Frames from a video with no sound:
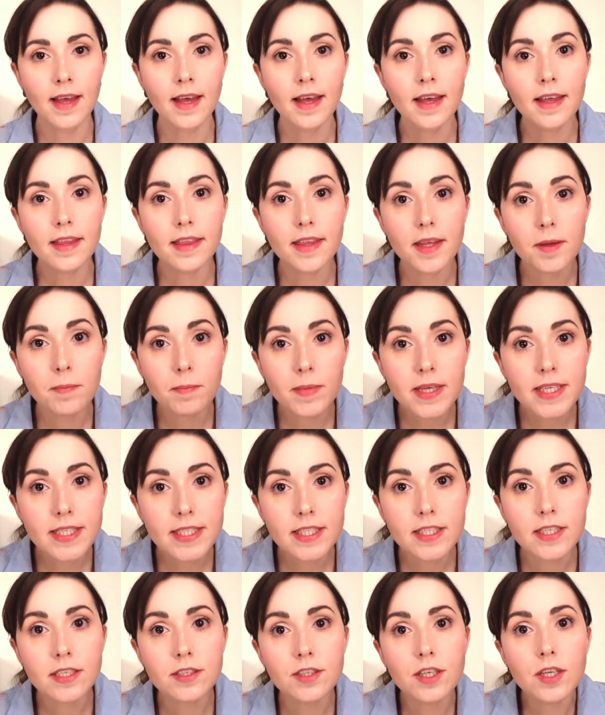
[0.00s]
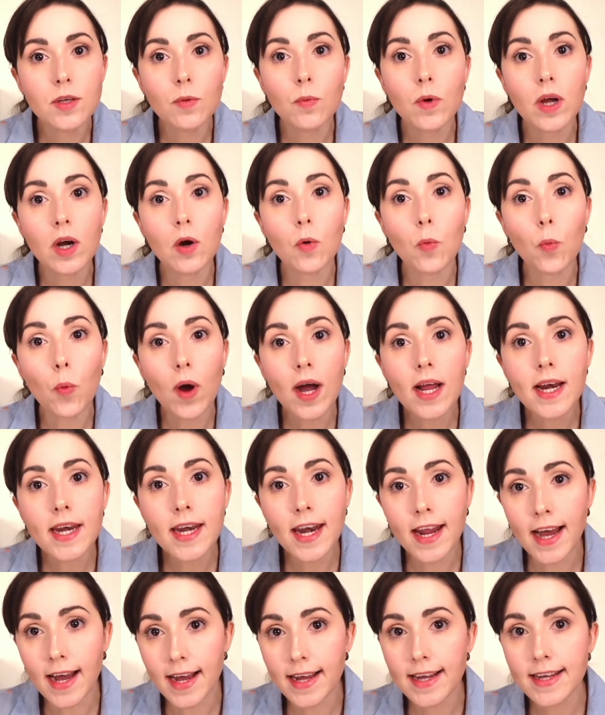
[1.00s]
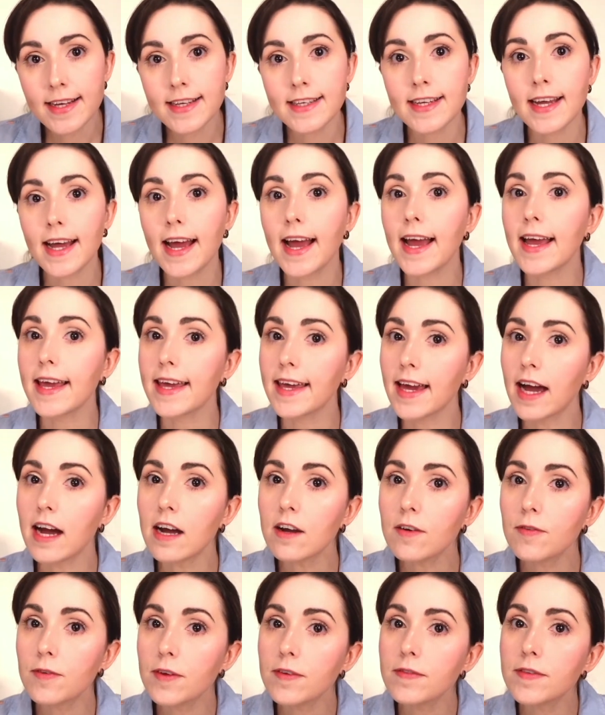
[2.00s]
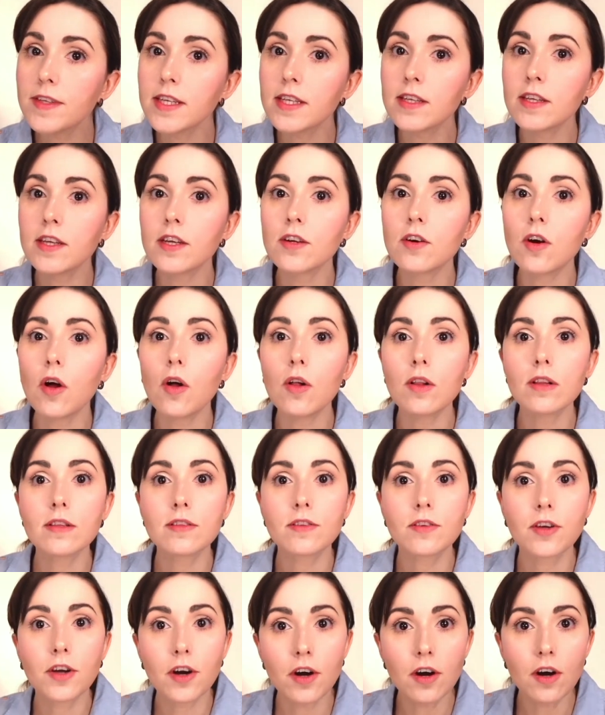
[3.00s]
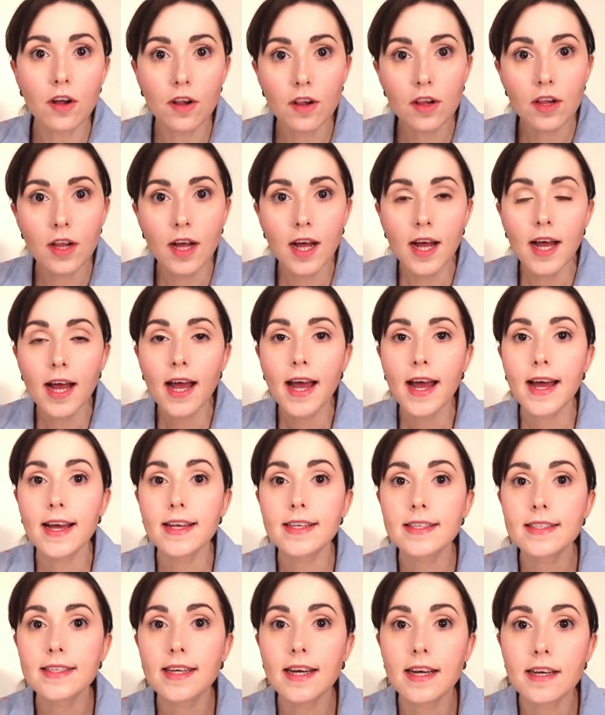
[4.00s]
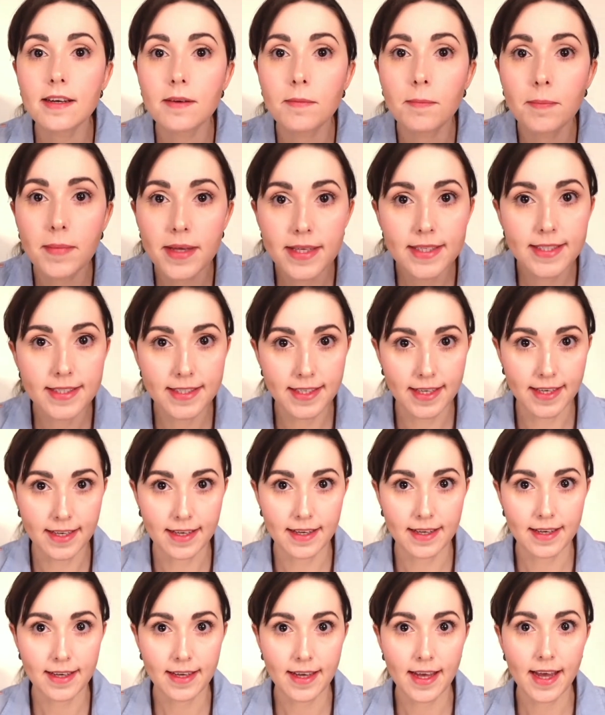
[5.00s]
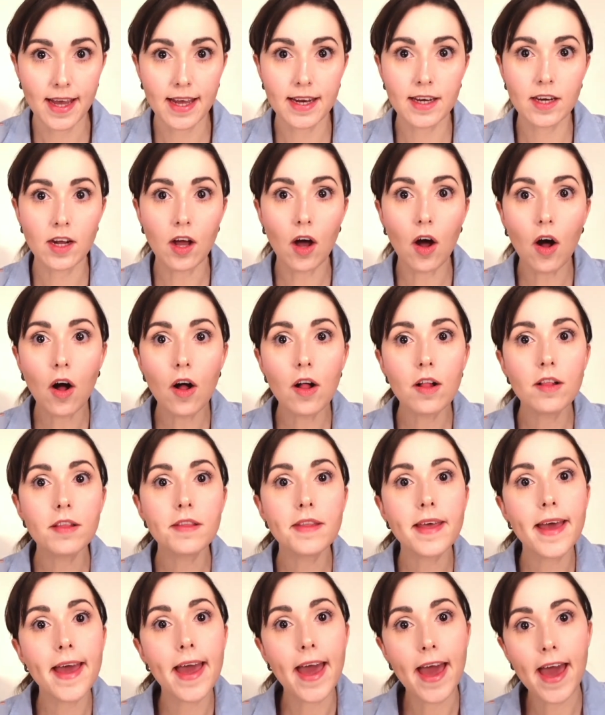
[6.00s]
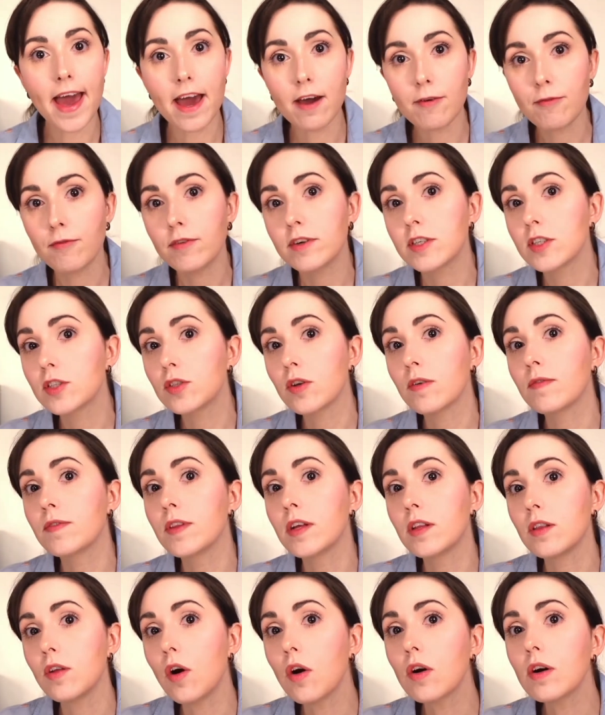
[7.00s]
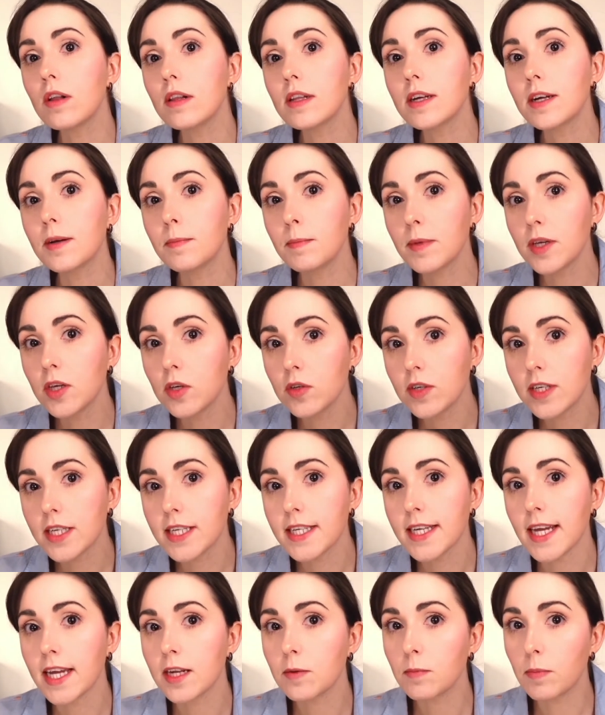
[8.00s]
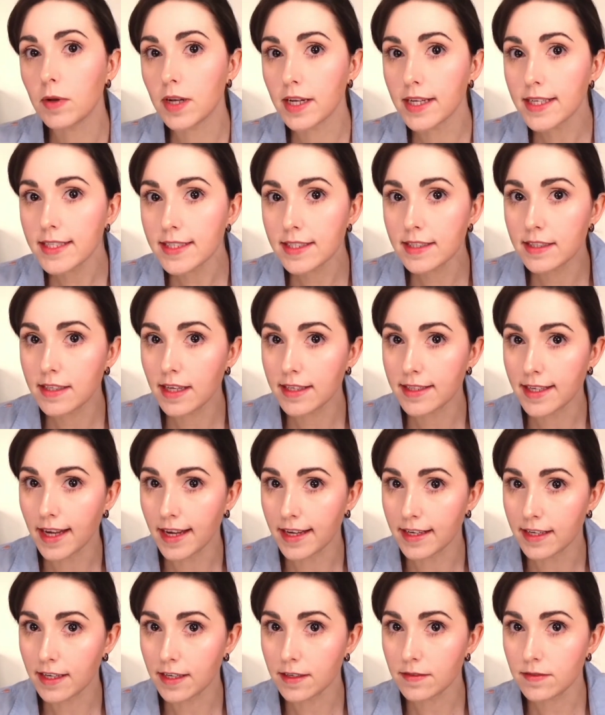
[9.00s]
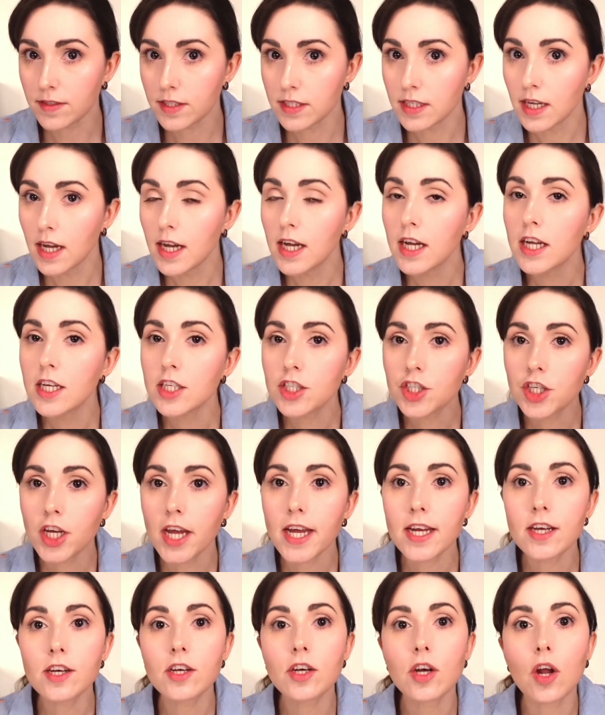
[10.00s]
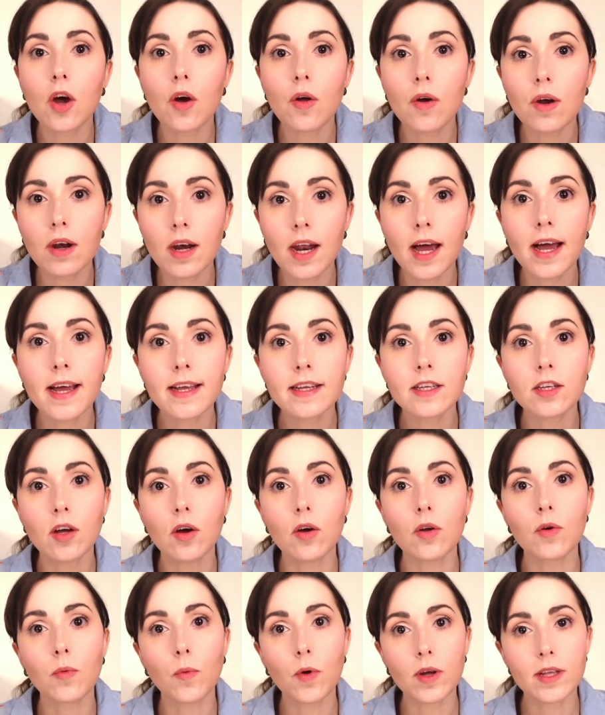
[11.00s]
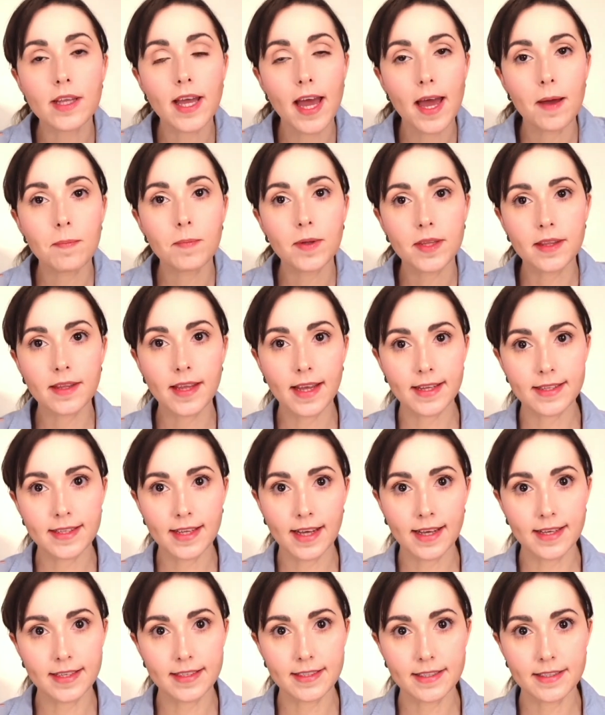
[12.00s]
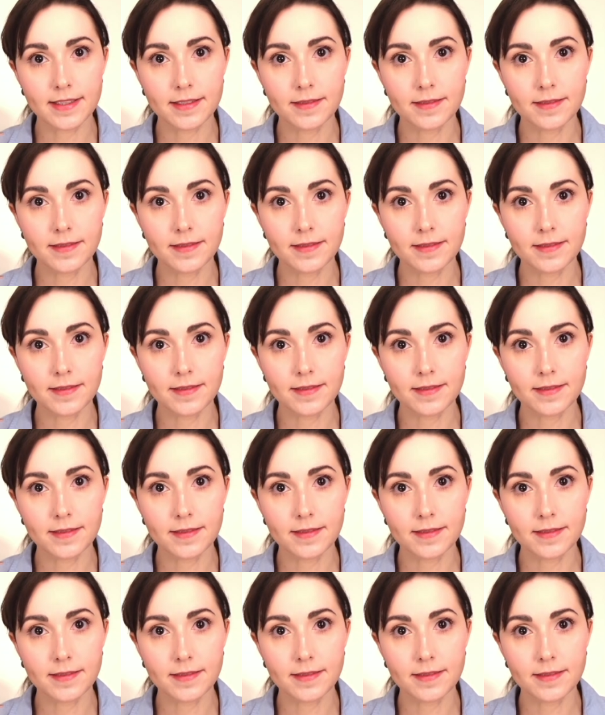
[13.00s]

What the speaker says: The mystery where one night a young 15-year-old girl has gone missing and all the efforts of the local community and police detectives shed no light on what happened that night.